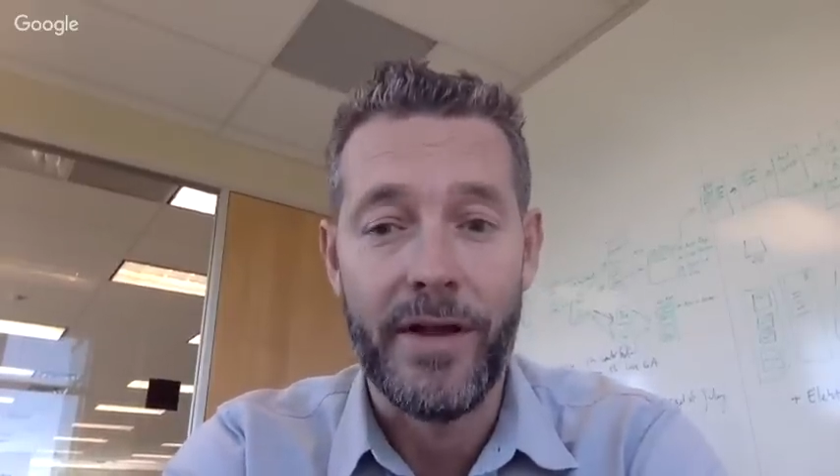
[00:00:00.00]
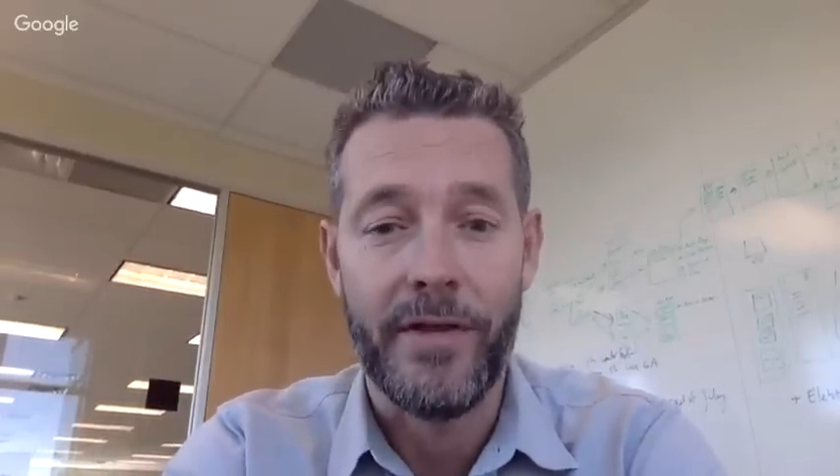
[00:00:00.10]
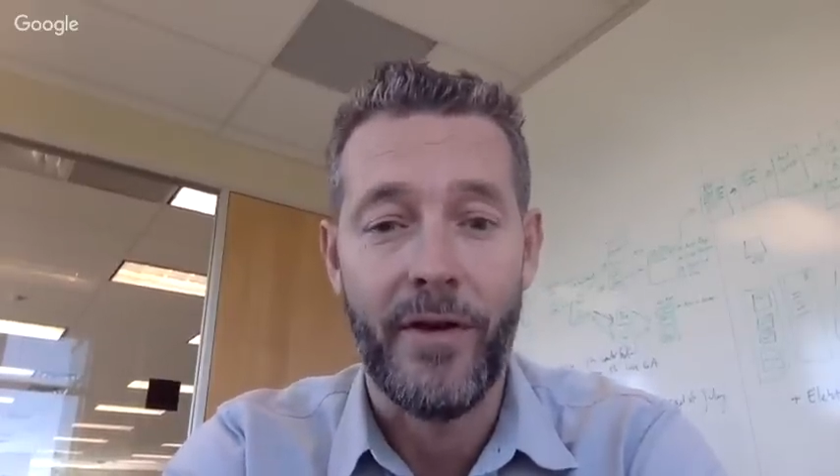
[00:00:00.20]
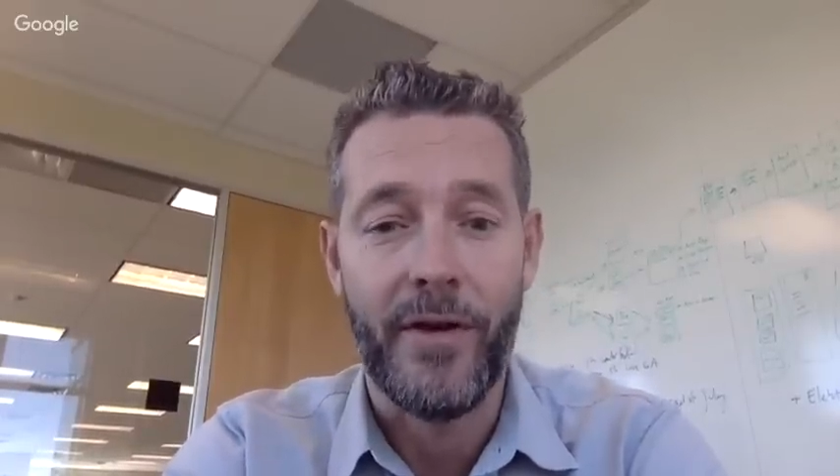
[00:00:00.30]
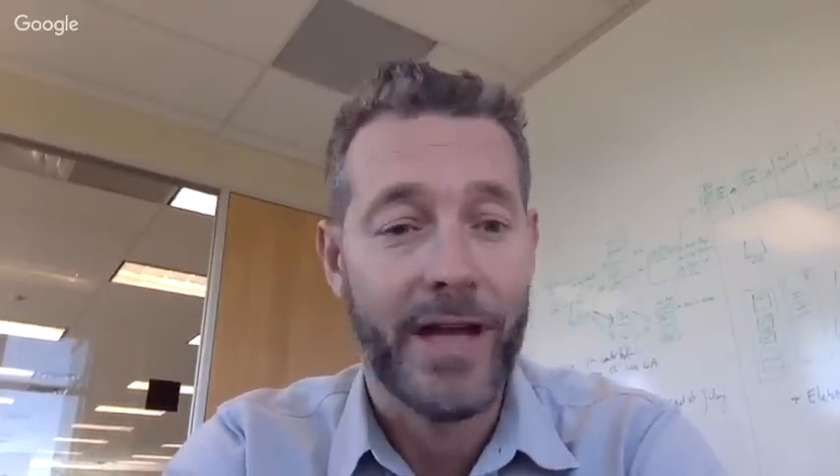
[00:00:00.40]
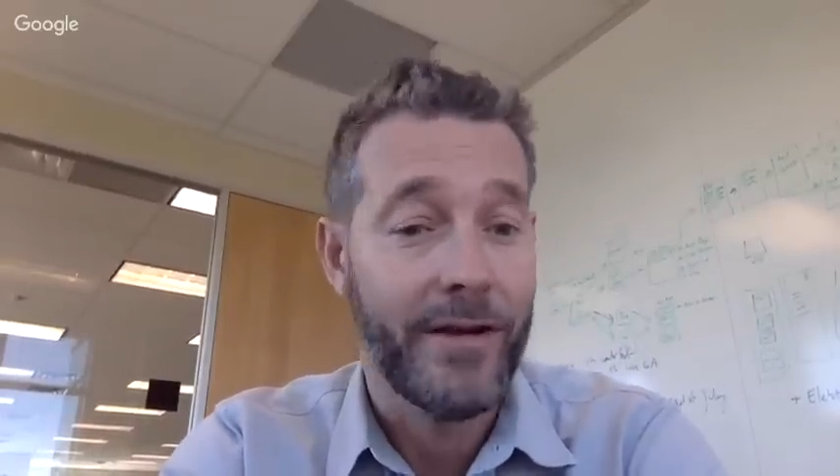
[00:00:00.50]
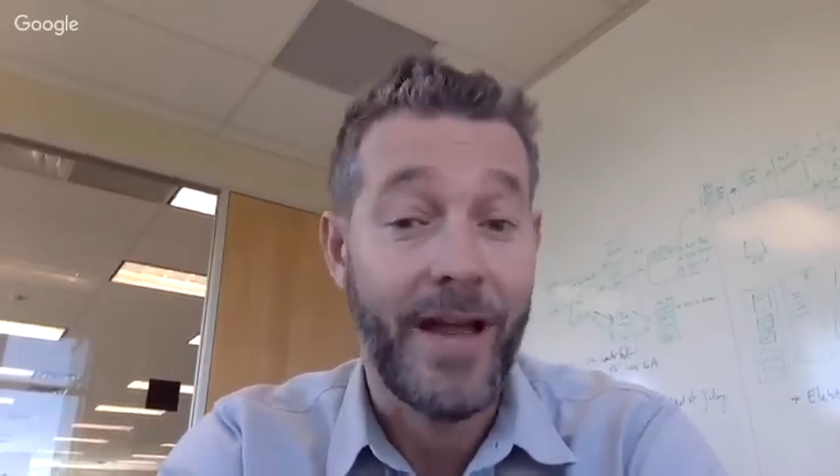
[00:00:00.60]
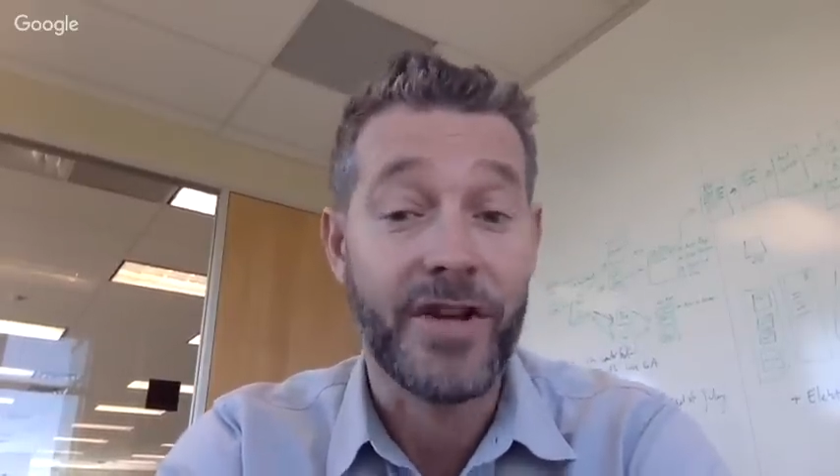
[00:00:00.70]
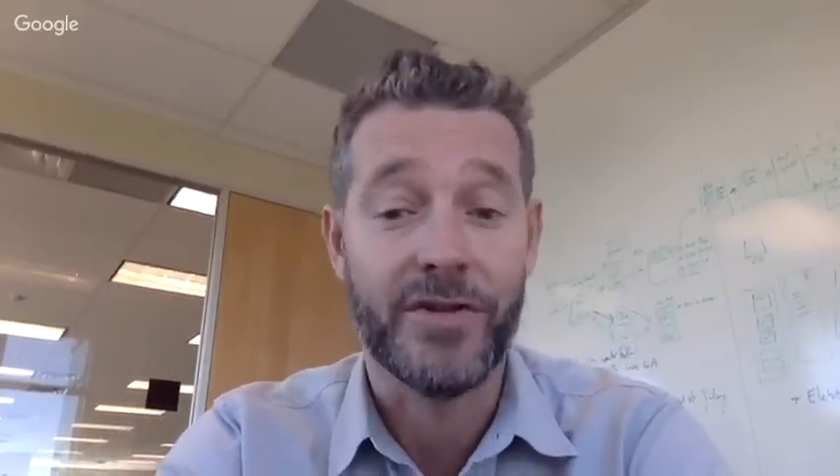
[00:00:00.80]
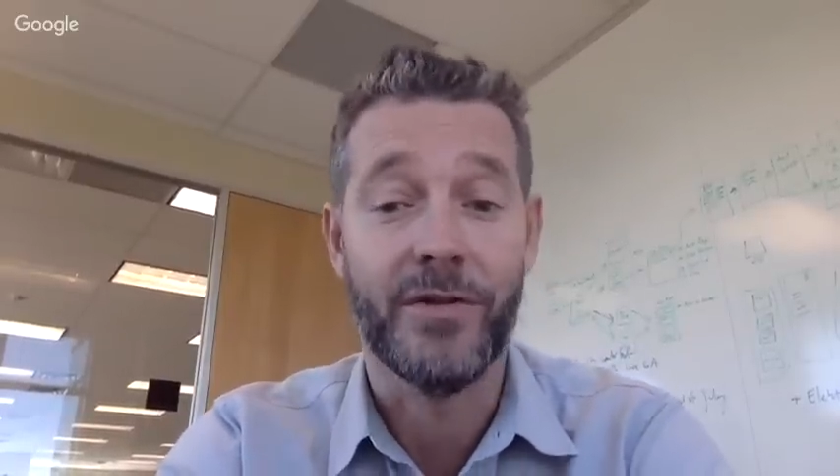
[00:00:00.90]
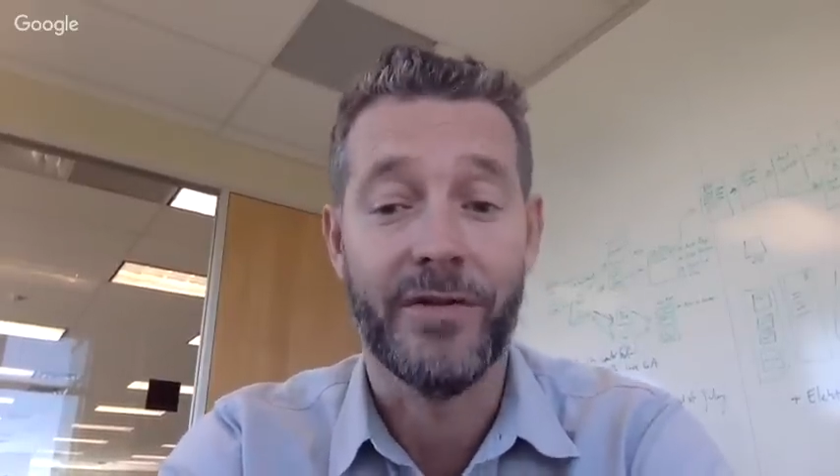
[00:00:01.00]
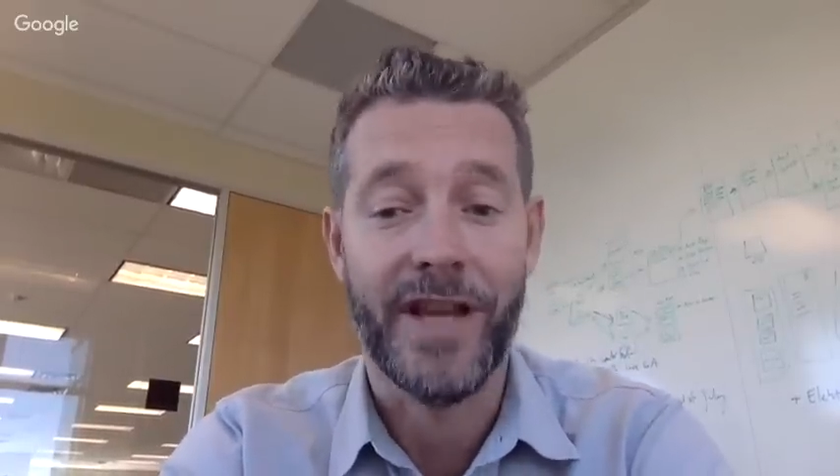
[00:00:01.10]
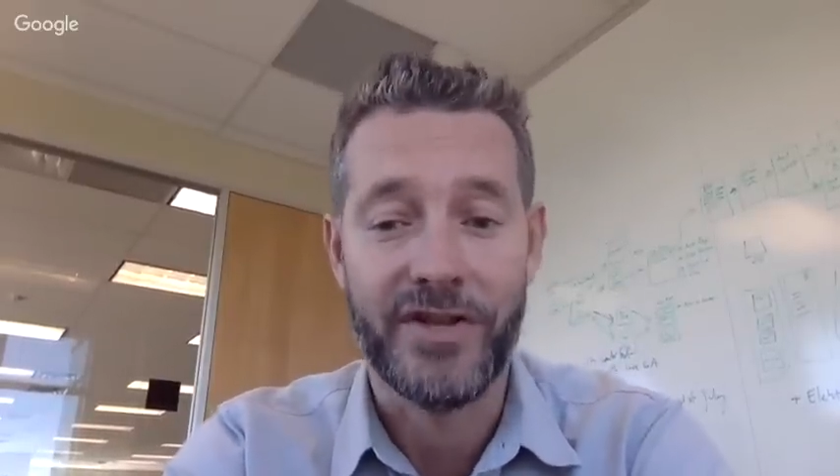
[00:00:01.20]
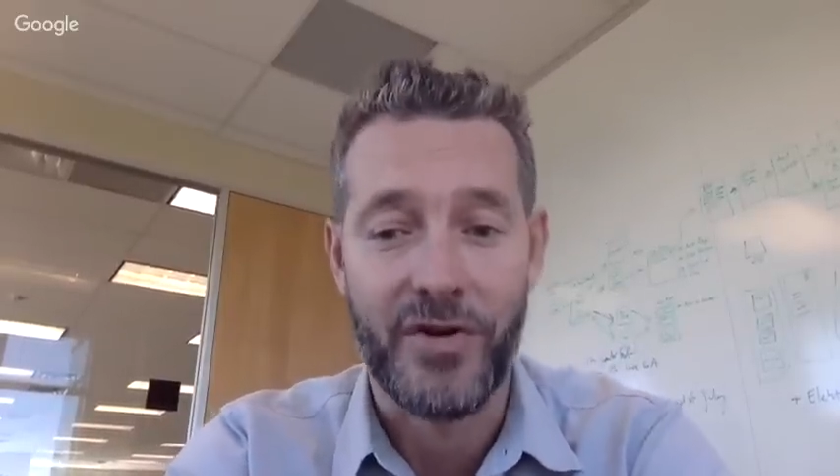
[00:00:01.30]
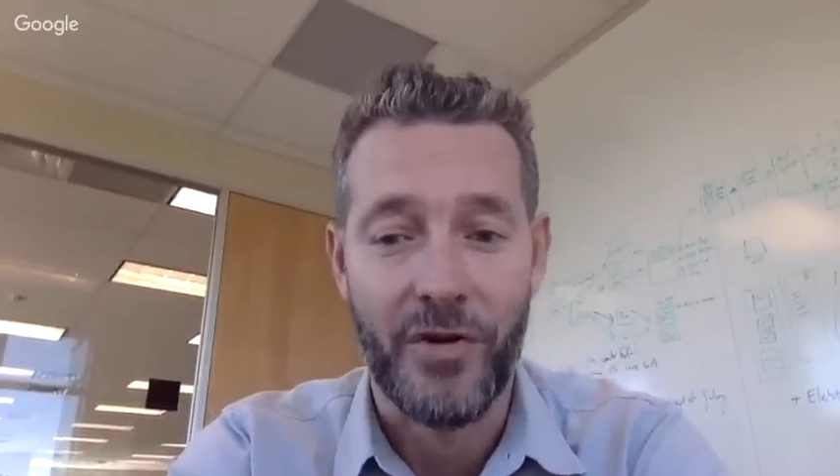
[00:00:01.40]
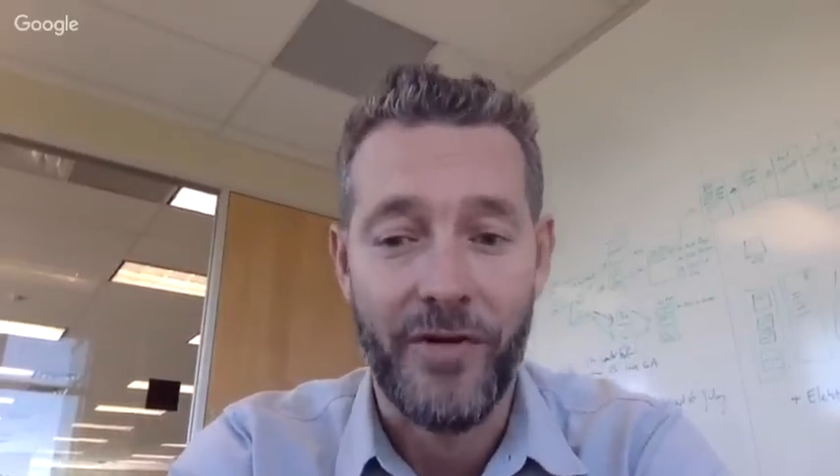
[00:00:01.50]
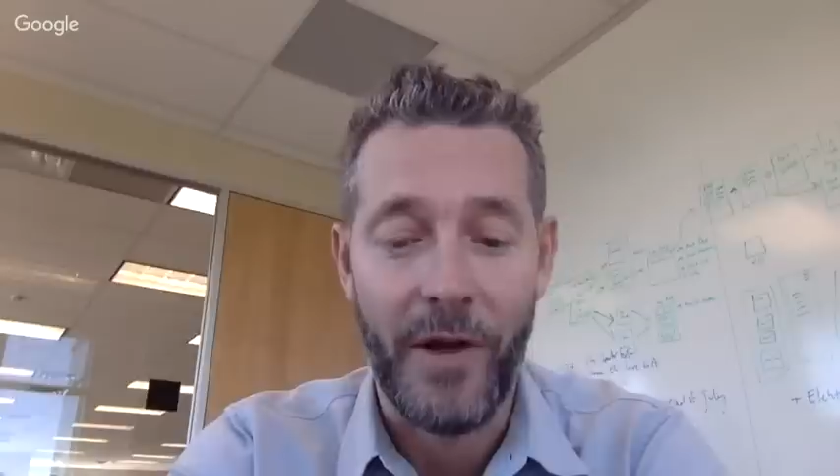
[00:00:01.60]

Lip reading: the international nature of